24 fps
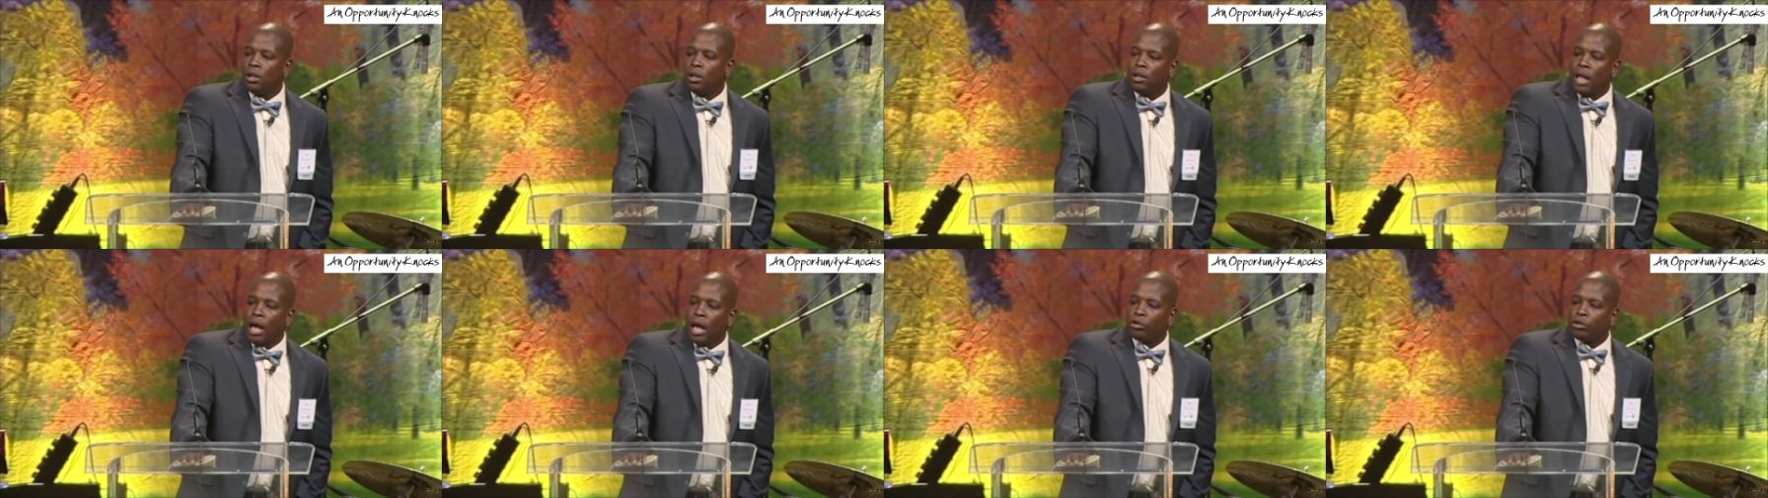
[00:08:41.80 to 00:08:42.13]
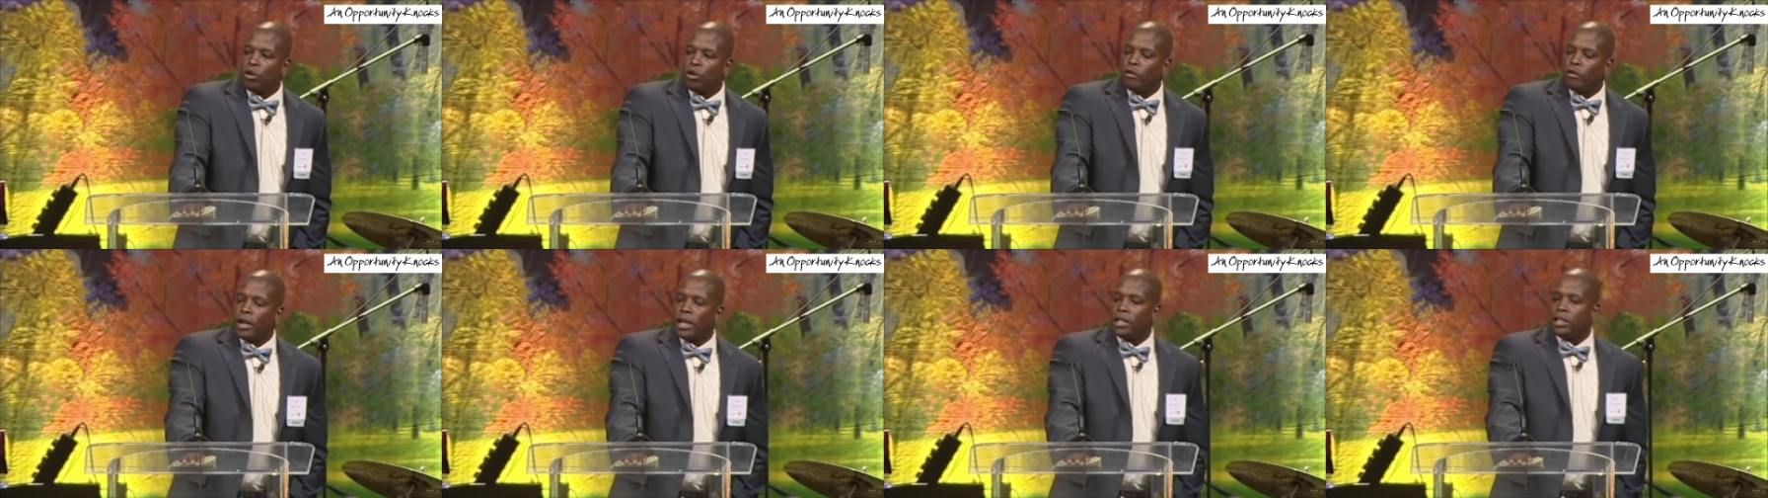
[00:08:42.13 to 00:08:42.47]
That was
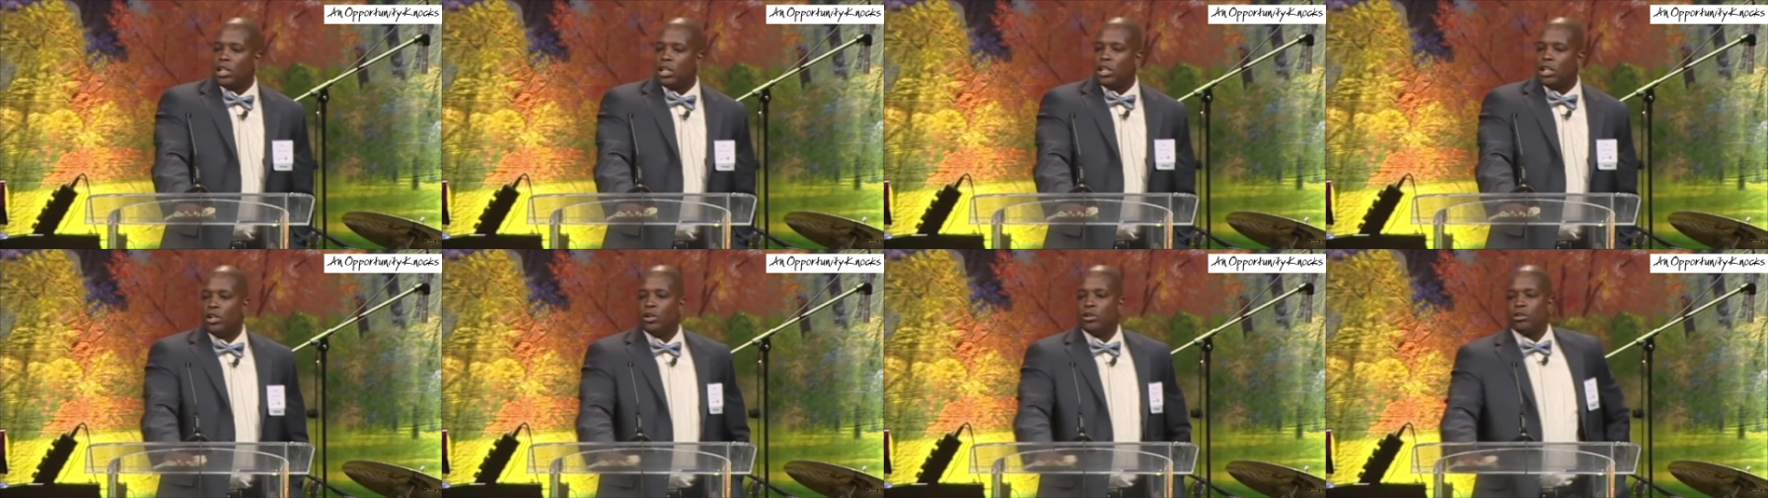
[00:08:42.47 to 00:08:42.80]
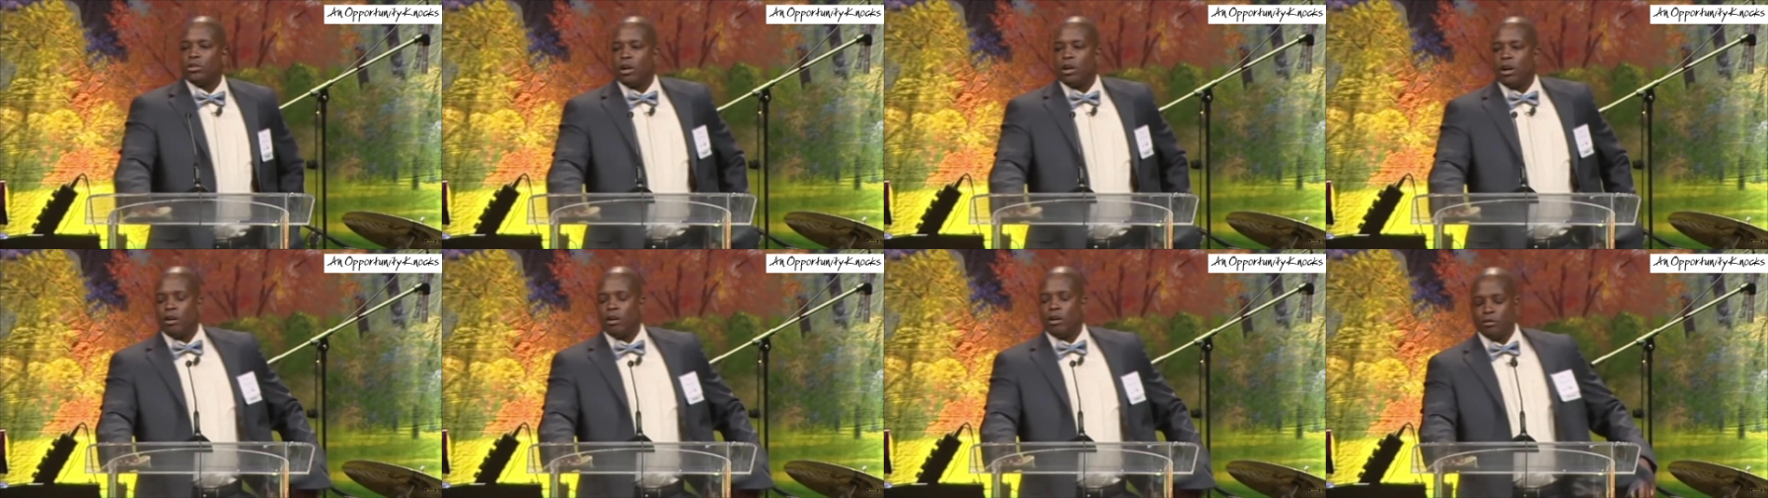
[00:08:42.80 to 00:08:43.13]
over 18
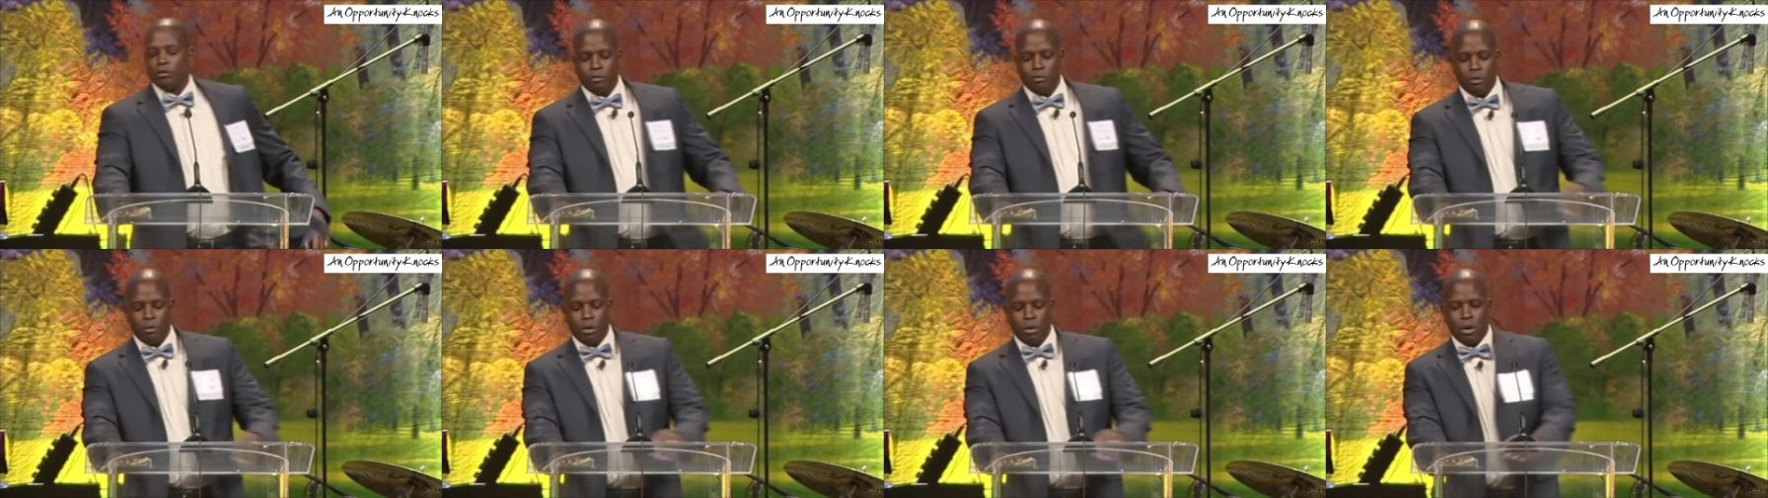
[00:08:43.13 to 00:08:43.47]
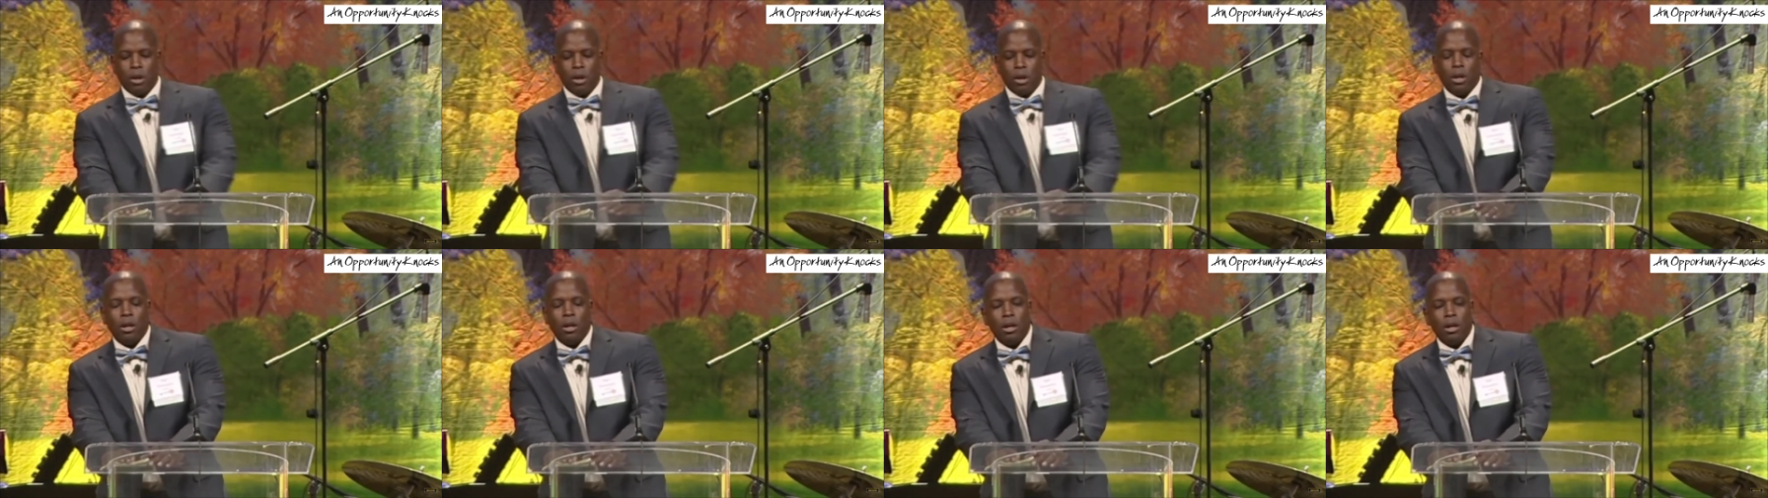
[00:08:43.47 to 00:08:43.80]
years ago.
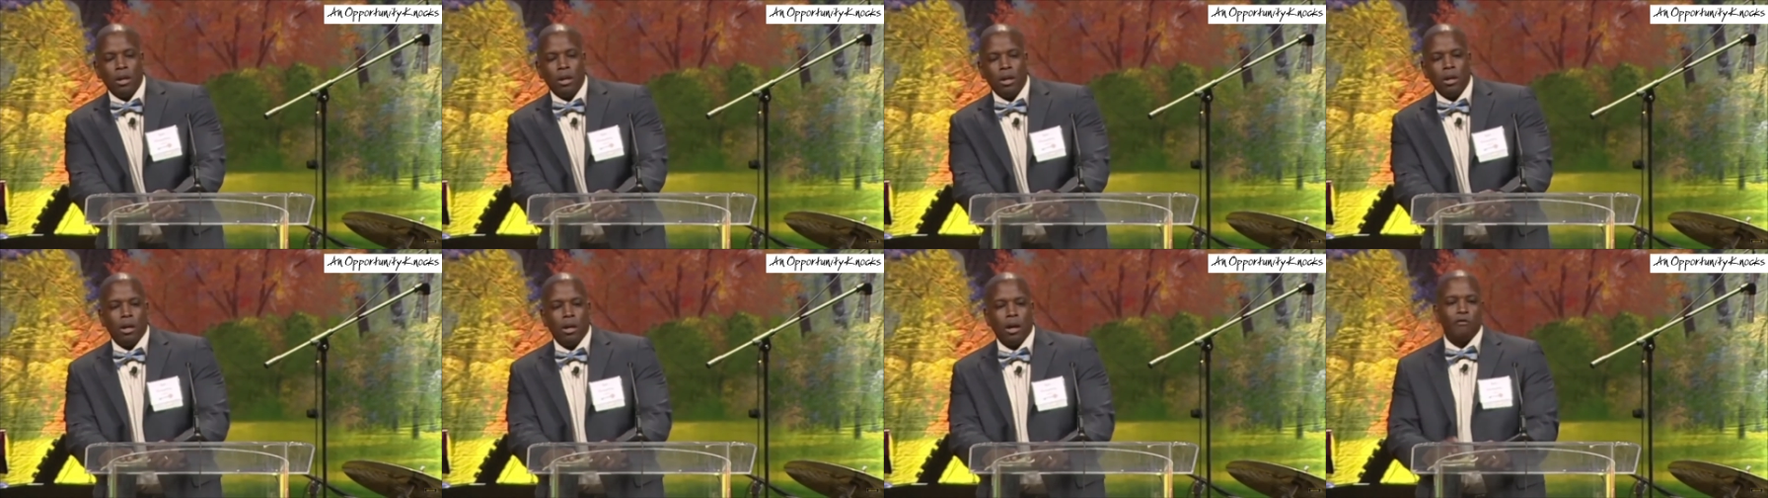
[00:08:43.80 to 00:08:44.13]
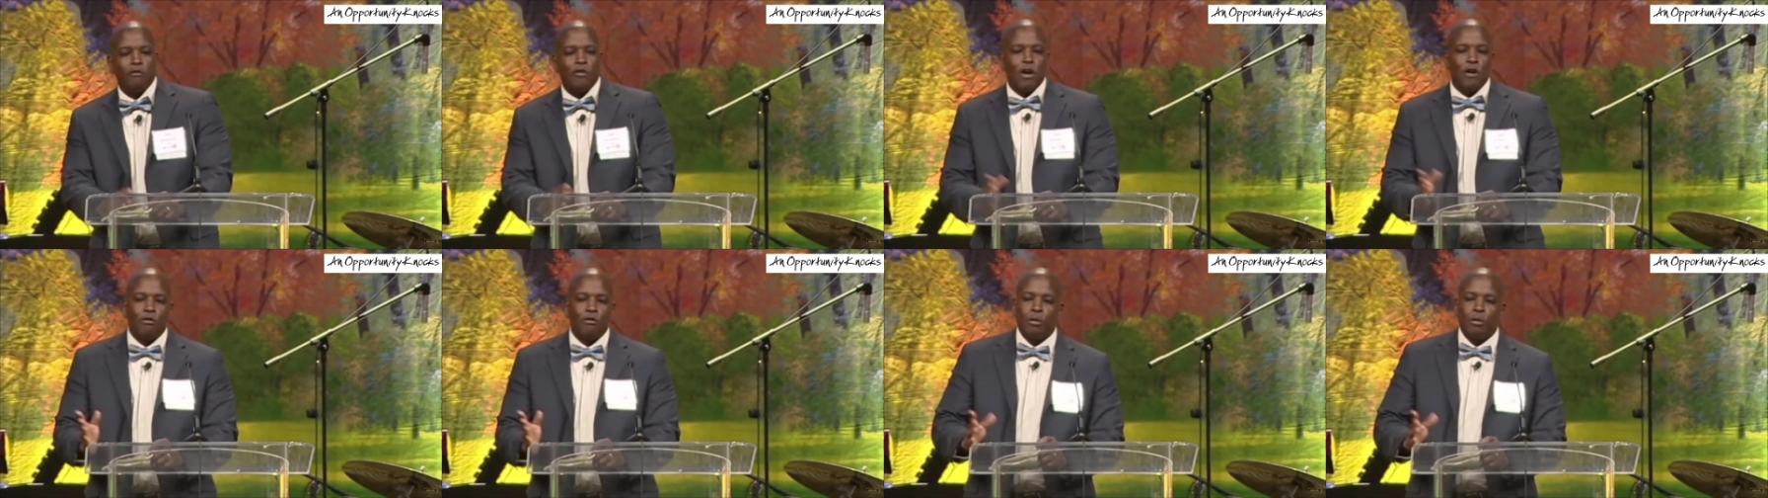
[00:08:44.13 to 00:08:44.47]

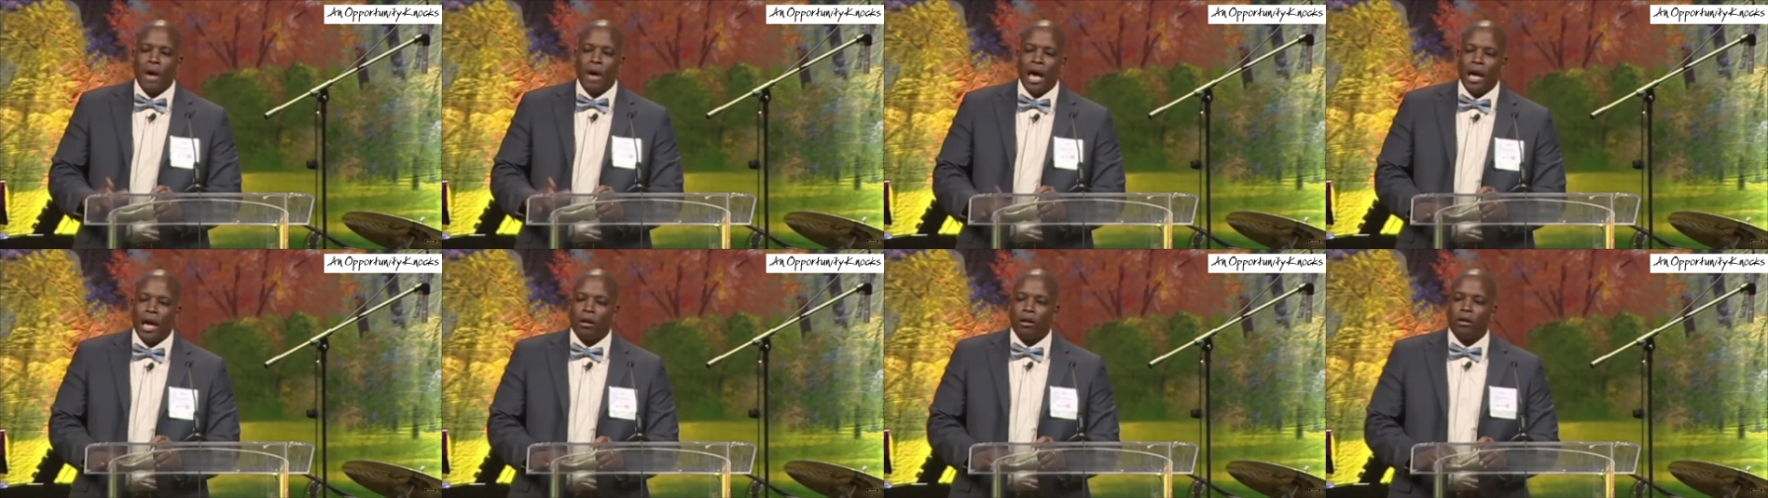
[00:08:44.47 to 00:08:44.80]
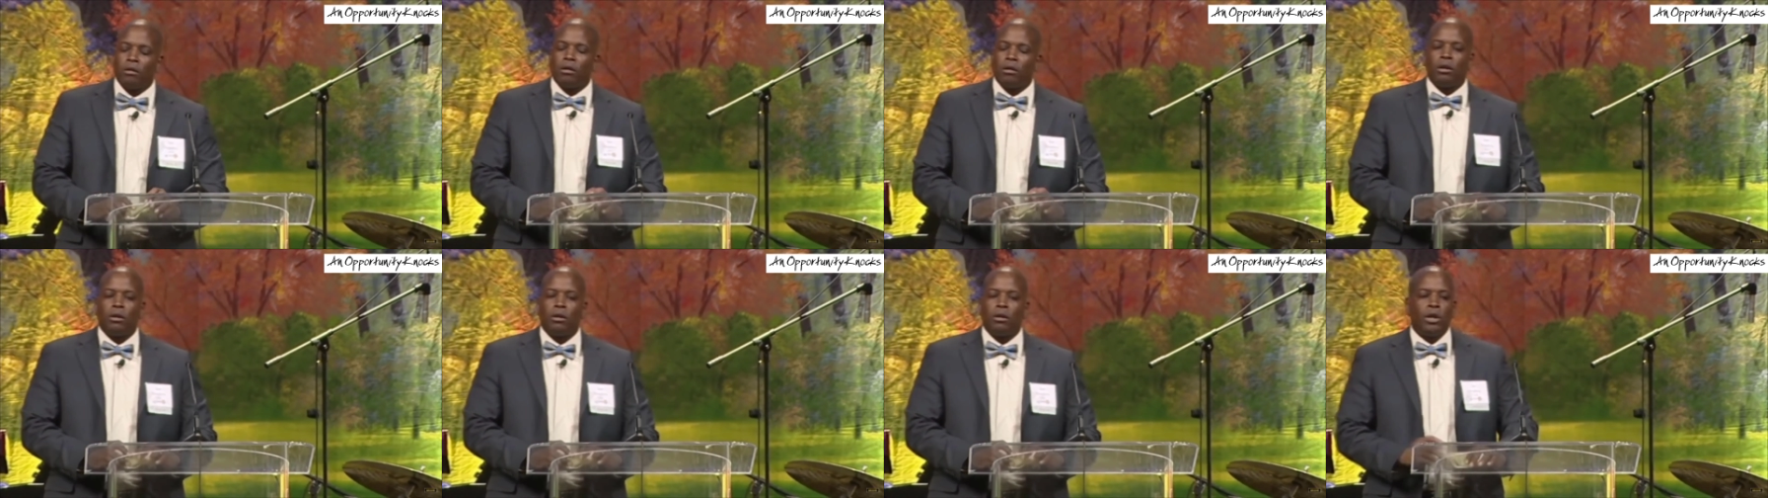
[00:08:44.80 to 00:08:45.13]
I've never been back
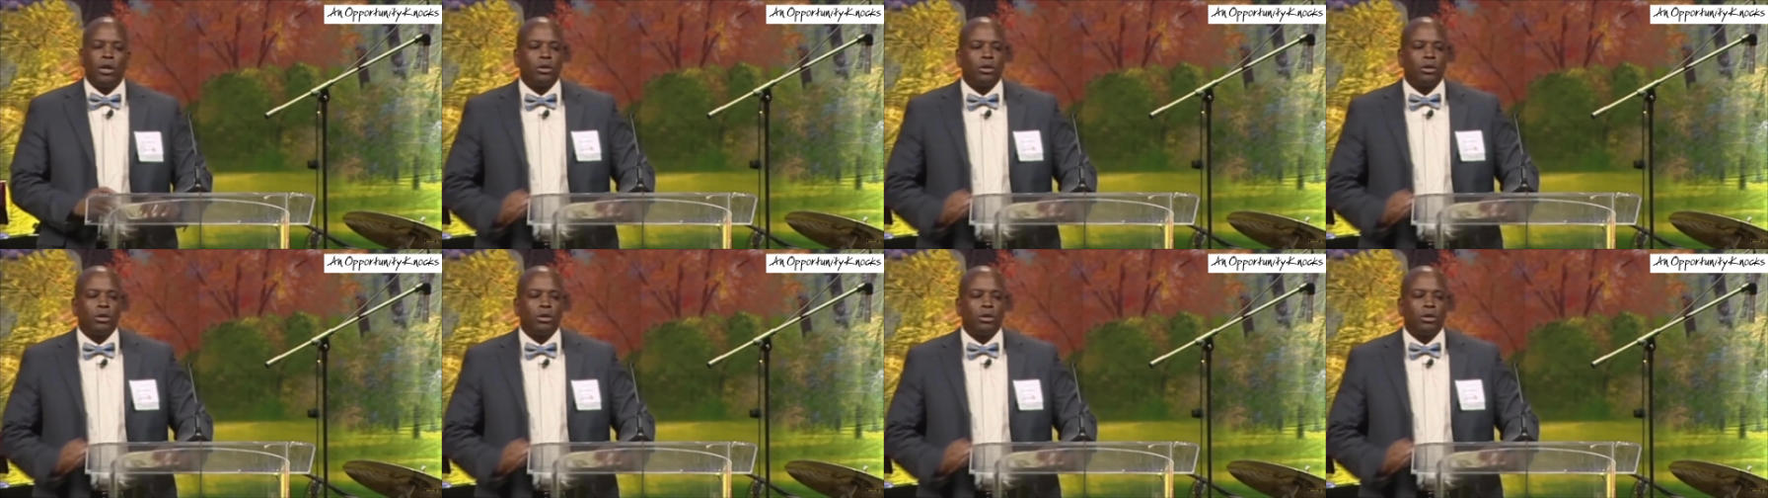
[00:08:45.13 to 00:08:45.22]
other than to